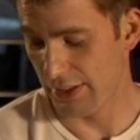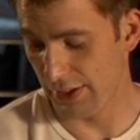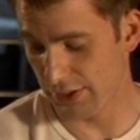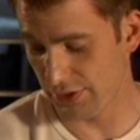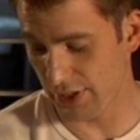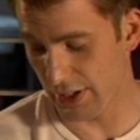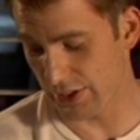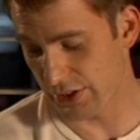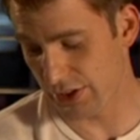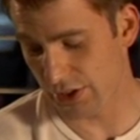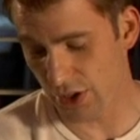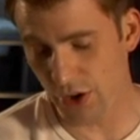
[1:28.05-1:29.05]
things have gone
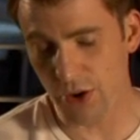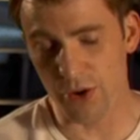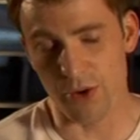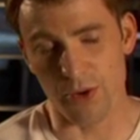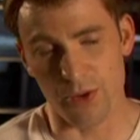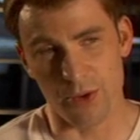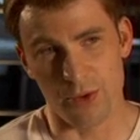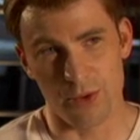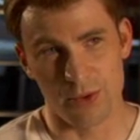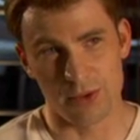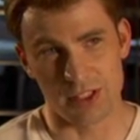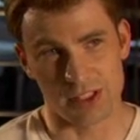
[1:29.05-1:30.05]
so
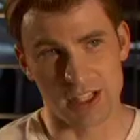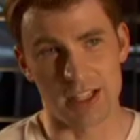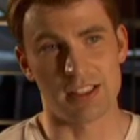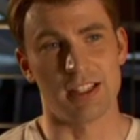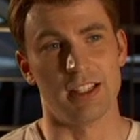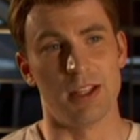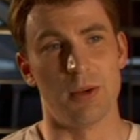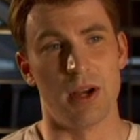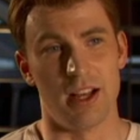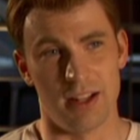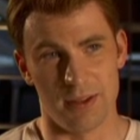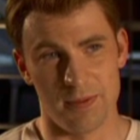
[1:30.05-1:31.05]
disgustingly
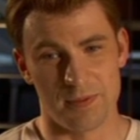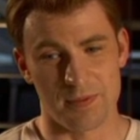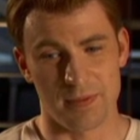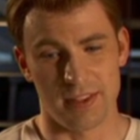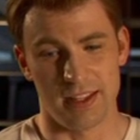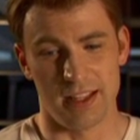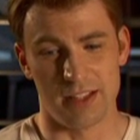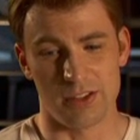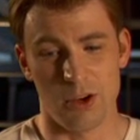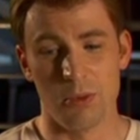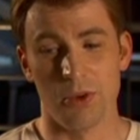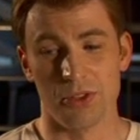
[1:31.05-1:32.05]
well. It's
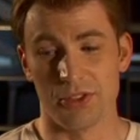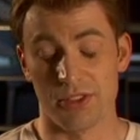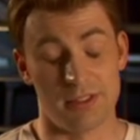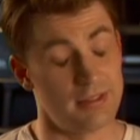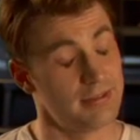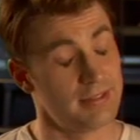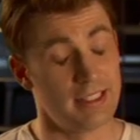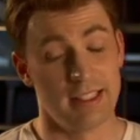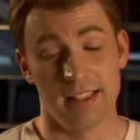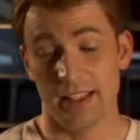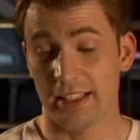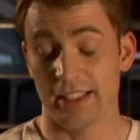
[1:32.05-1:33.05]
almost,
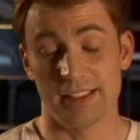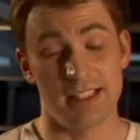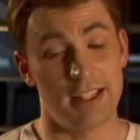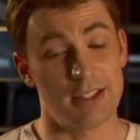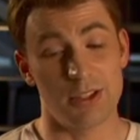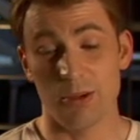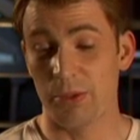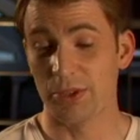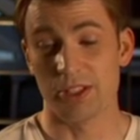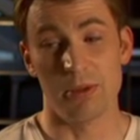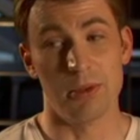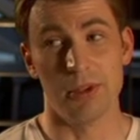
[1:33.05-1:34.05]
like I said, it's
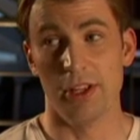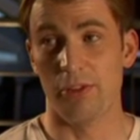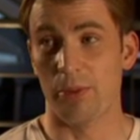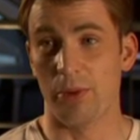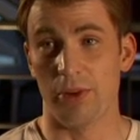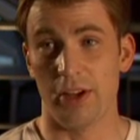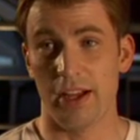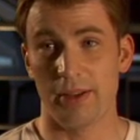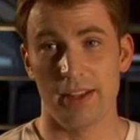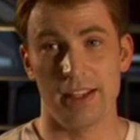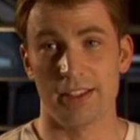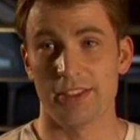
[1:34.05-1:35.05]
almost unbelievable. I,
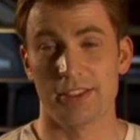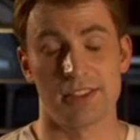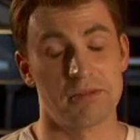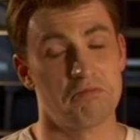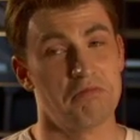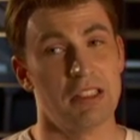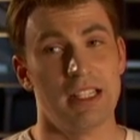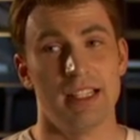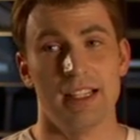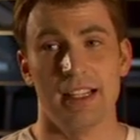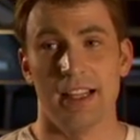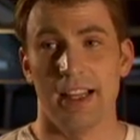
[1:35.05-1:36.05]
it's
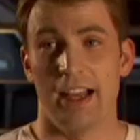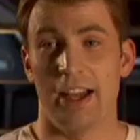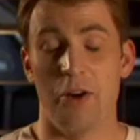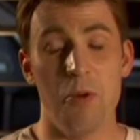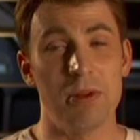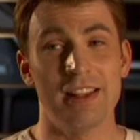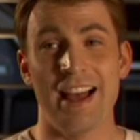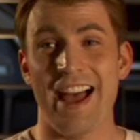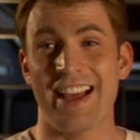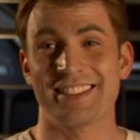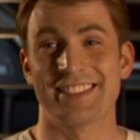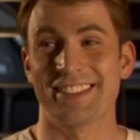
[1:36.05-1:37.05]
I hope it
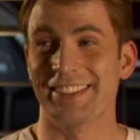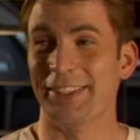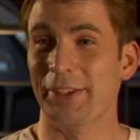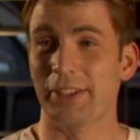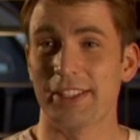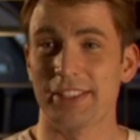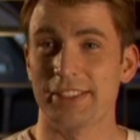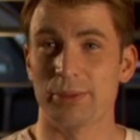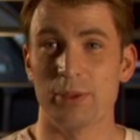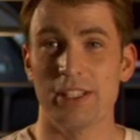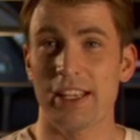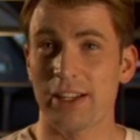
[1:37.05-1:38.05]
lasts, you know, because
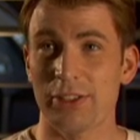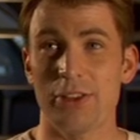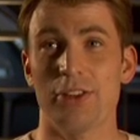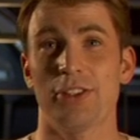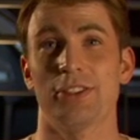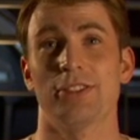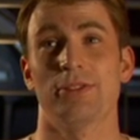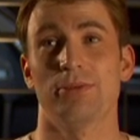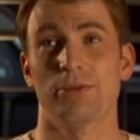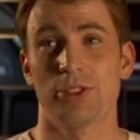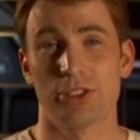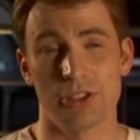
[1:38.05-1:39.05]
we get along
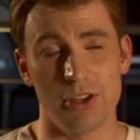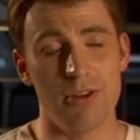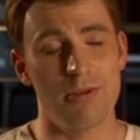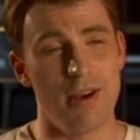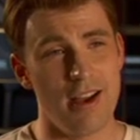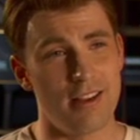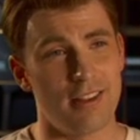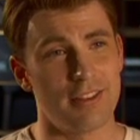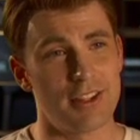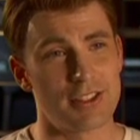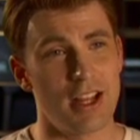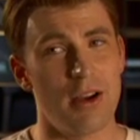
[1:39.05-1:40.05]
so well.
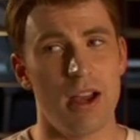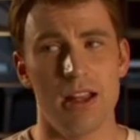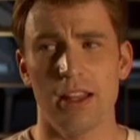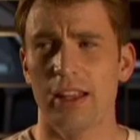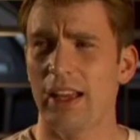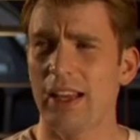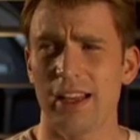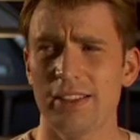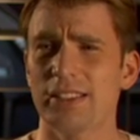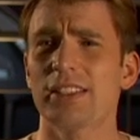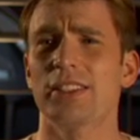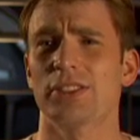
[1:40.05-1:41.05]
There's not, and I, I,
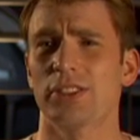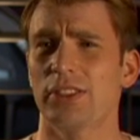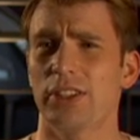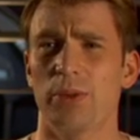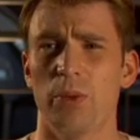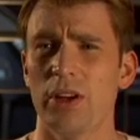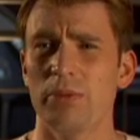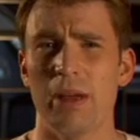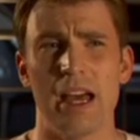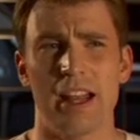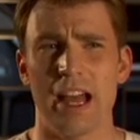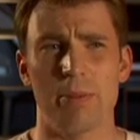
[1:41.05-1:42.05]
said this earlier, one
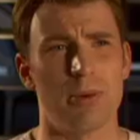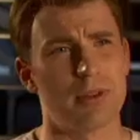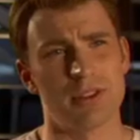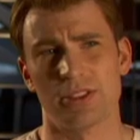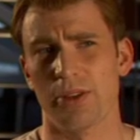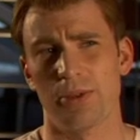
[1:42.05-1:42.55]
bad apple could,